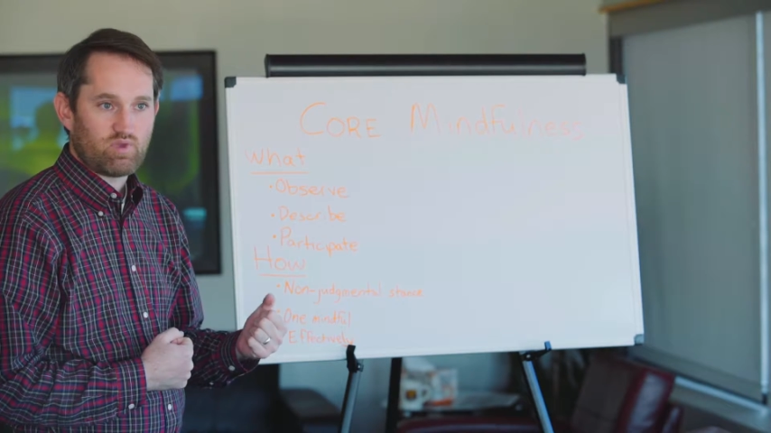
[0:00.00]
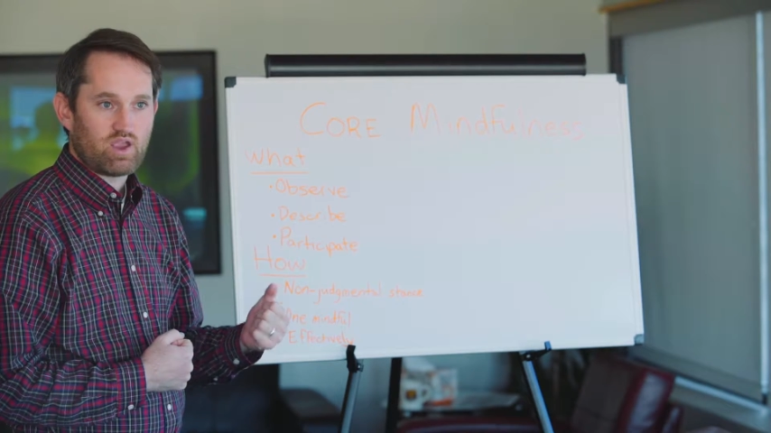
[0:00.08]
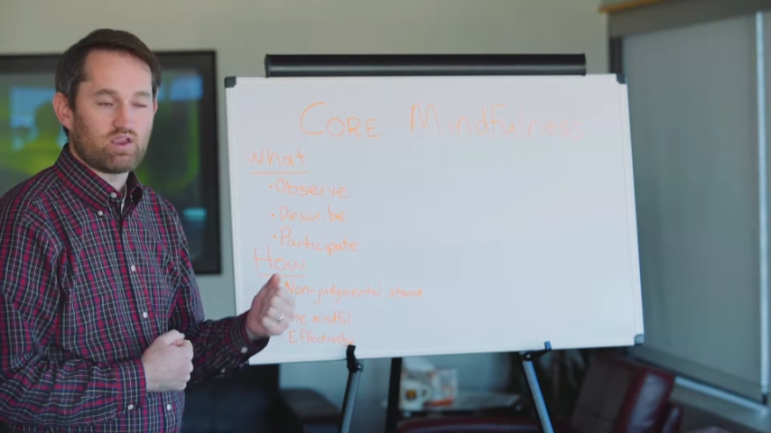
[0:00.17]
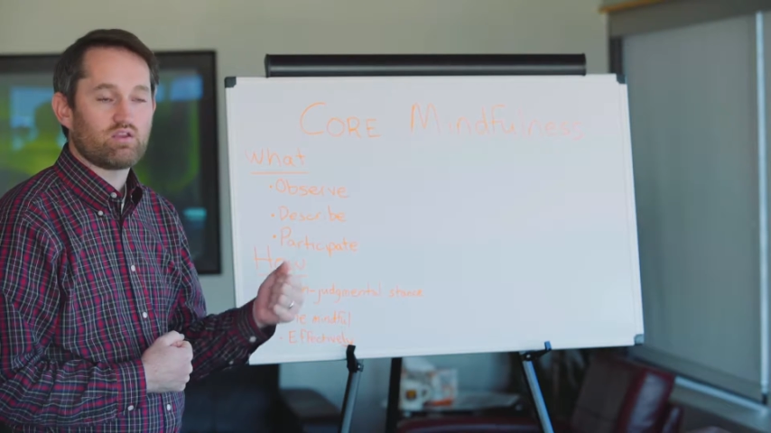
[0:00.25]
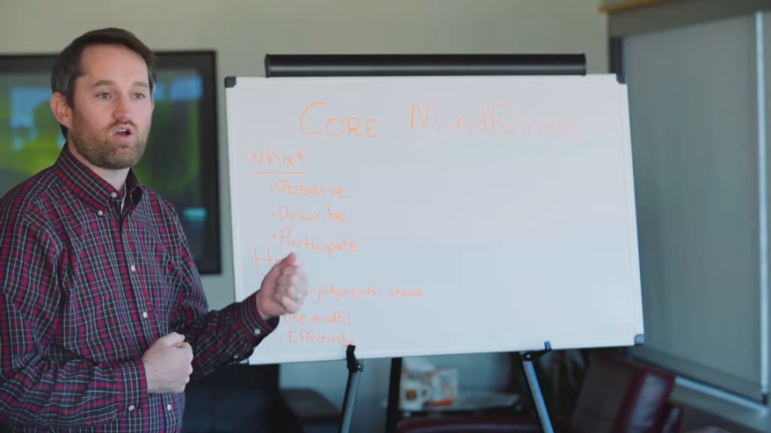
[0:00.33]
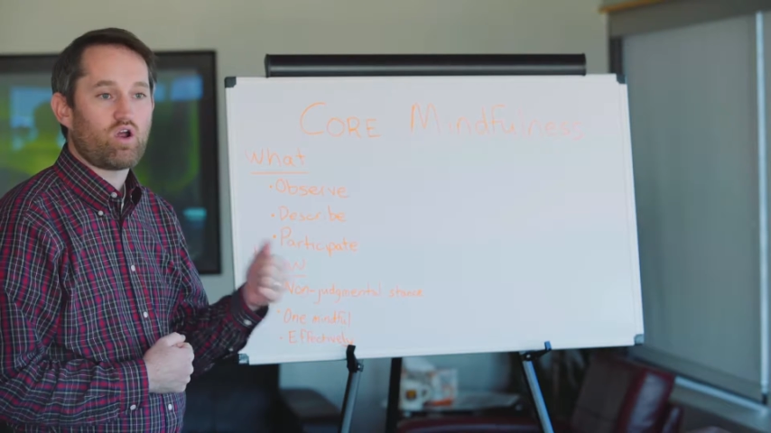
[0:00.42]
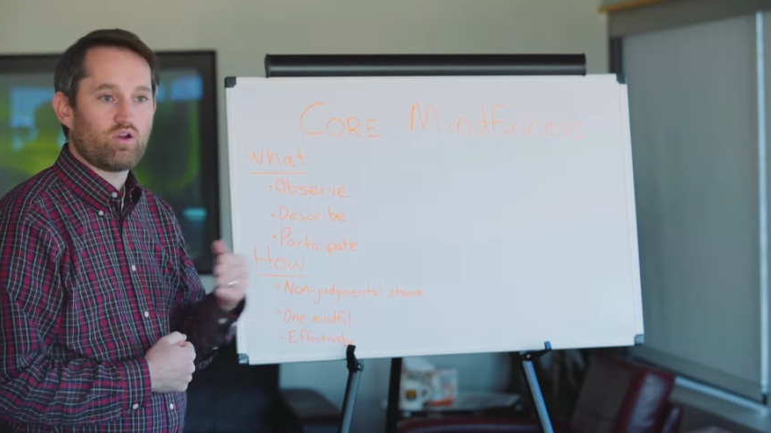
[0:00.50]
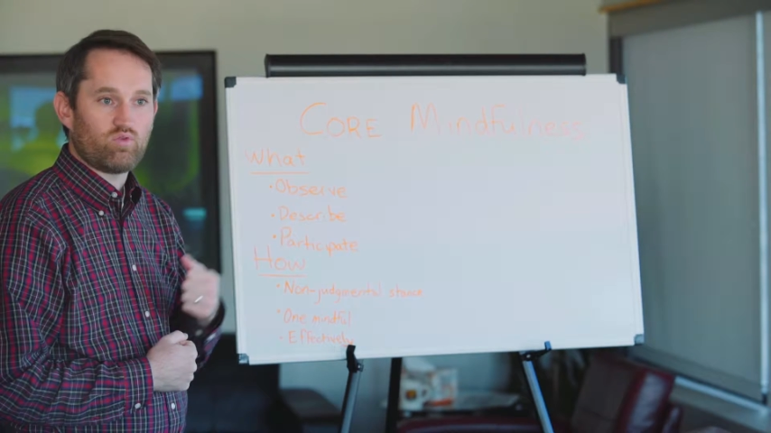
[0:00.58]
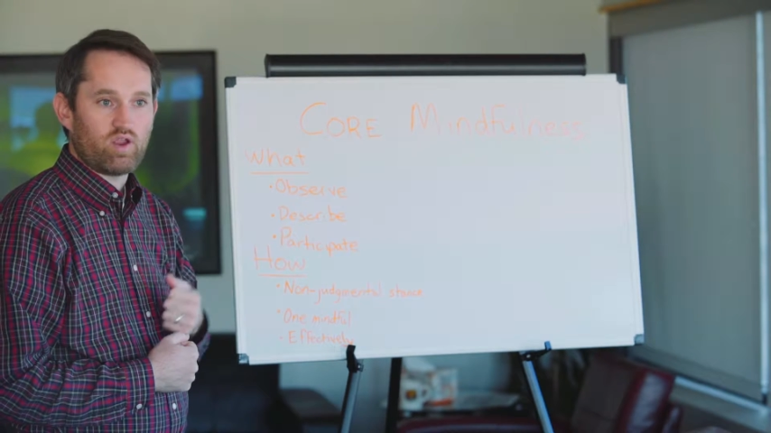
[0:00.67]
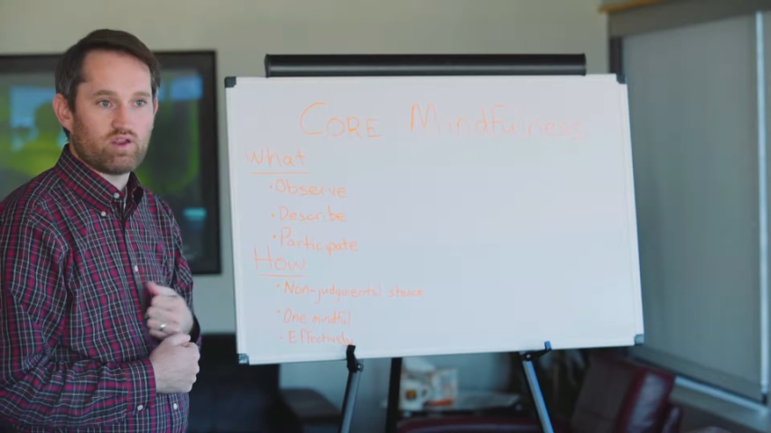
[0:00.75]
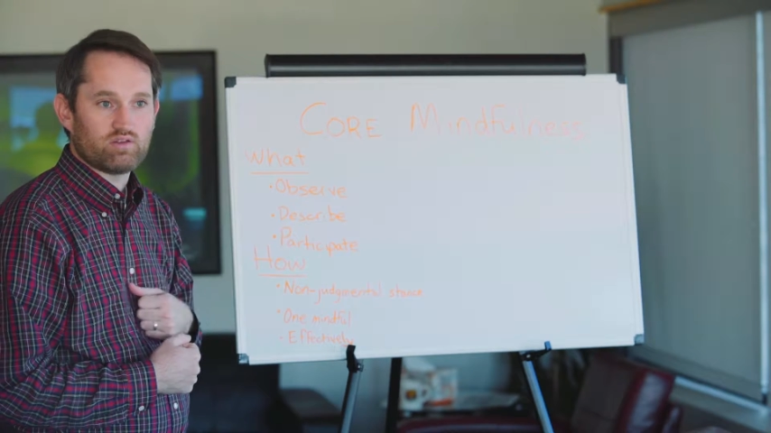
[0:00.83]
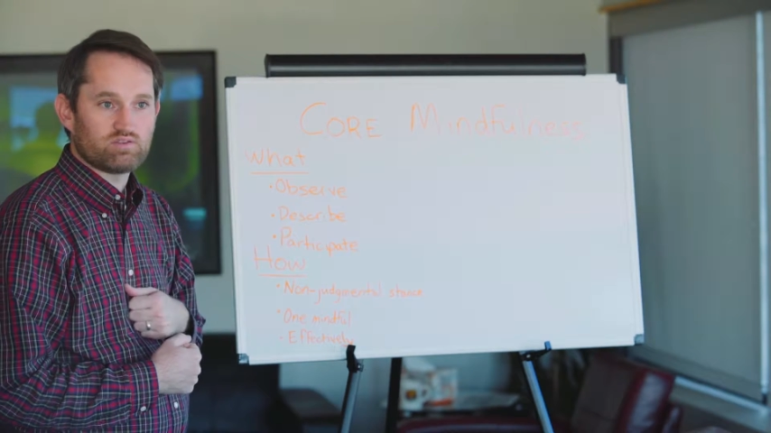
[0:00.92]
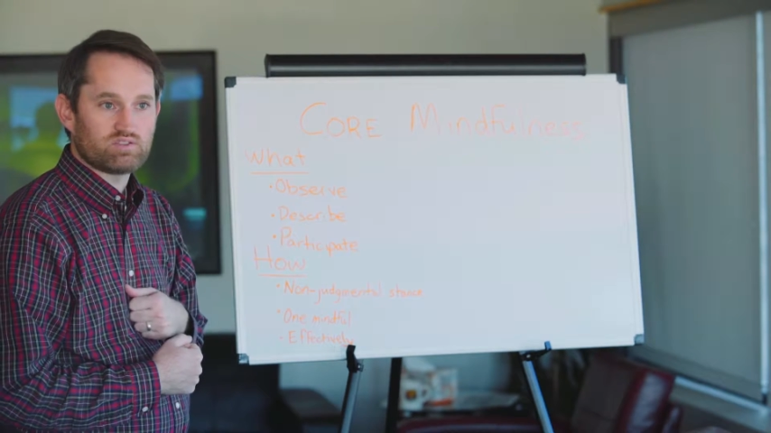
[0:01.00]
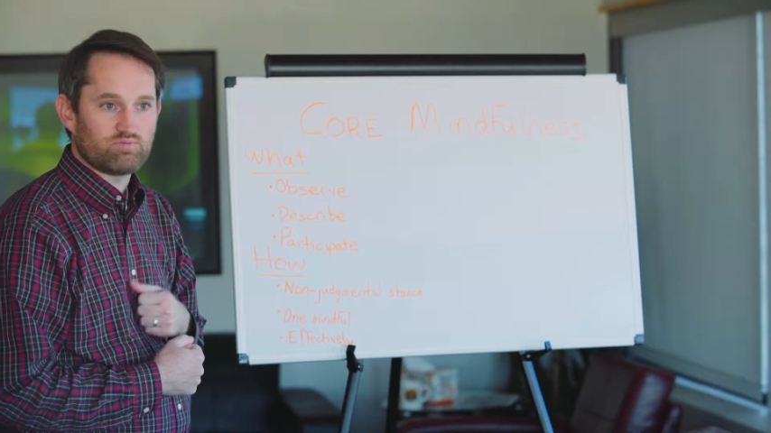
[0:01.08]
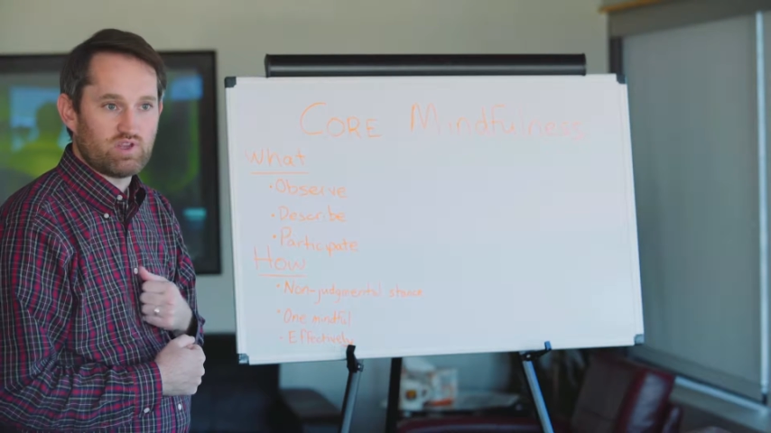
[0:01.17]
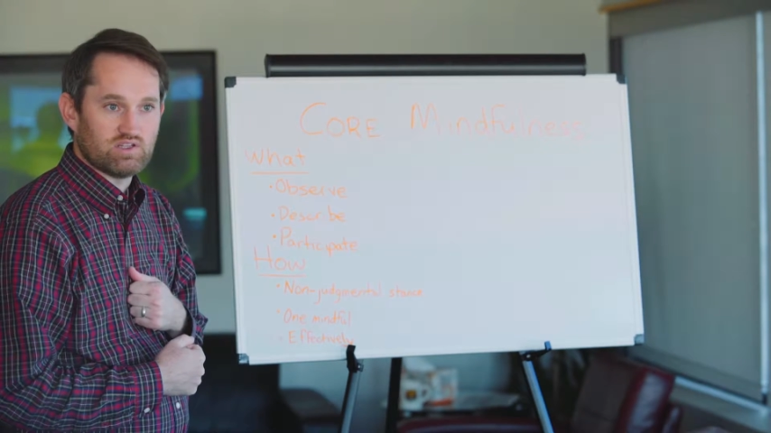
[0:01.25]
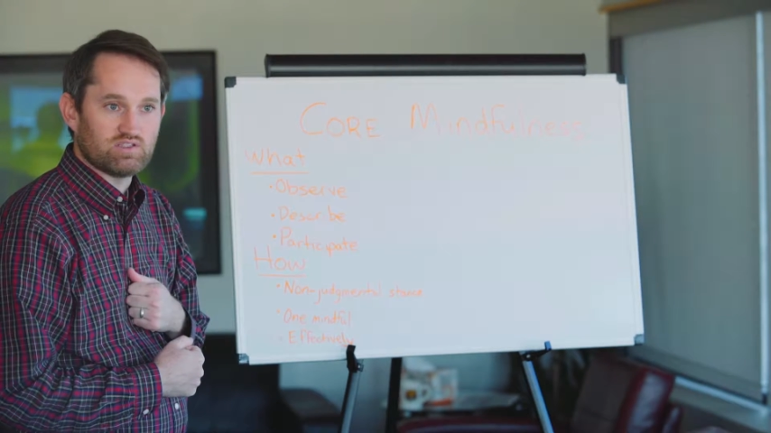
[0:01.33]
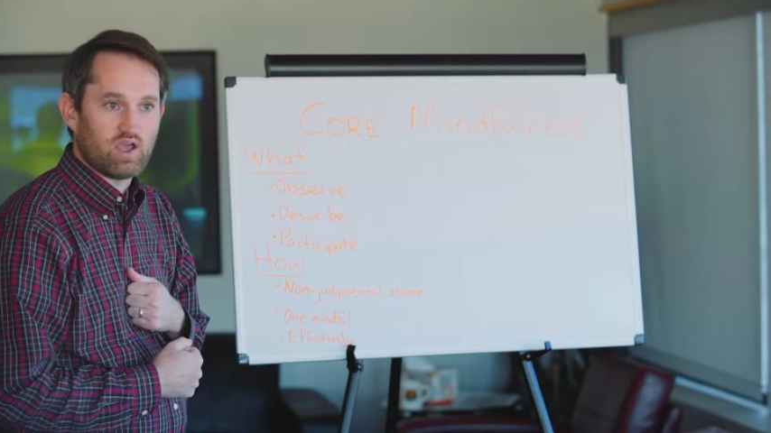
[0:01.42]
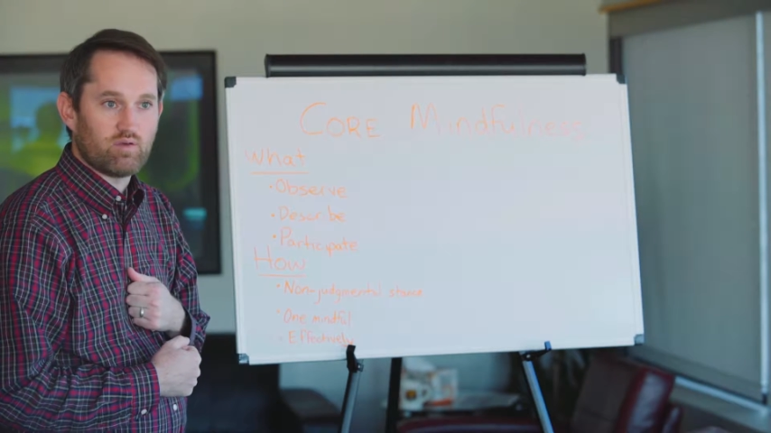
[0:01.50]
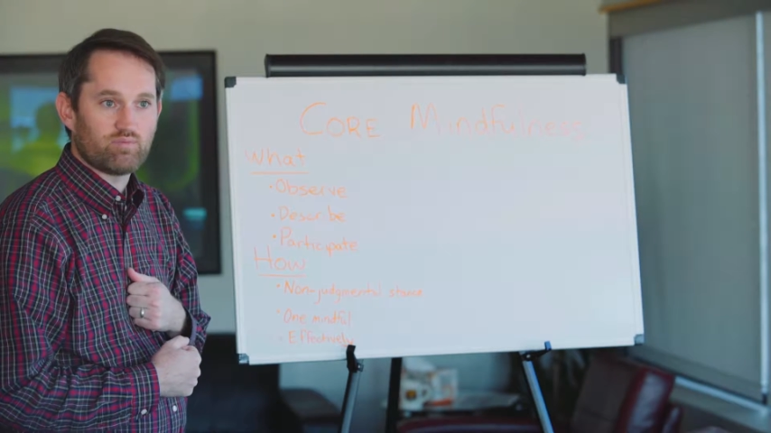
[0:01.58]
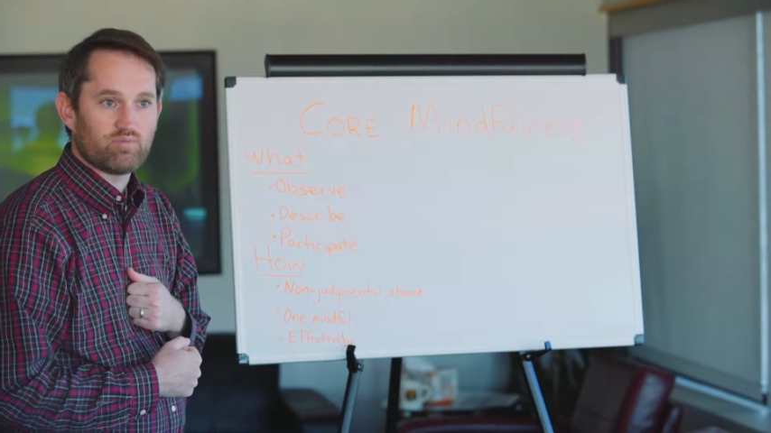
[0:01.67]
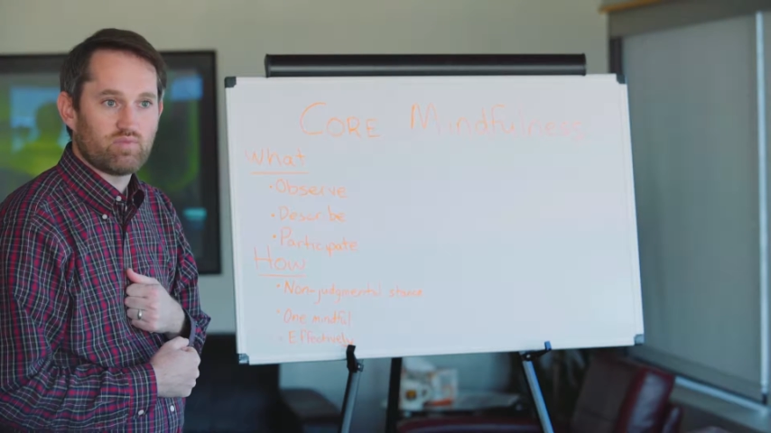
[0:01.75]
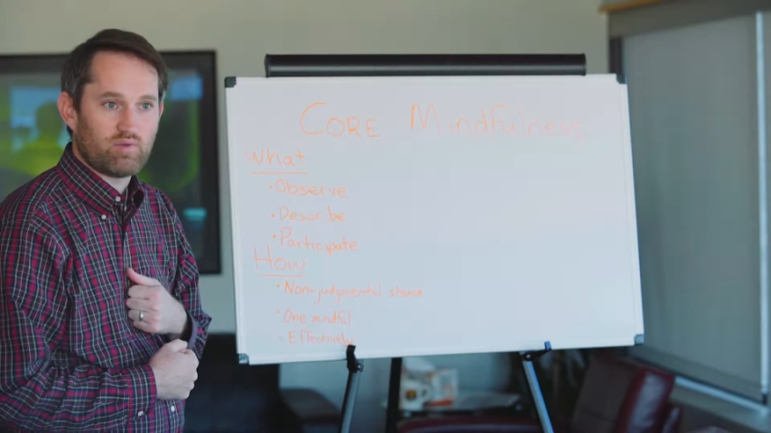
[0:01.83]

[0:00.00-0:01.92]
my heart rate speeds up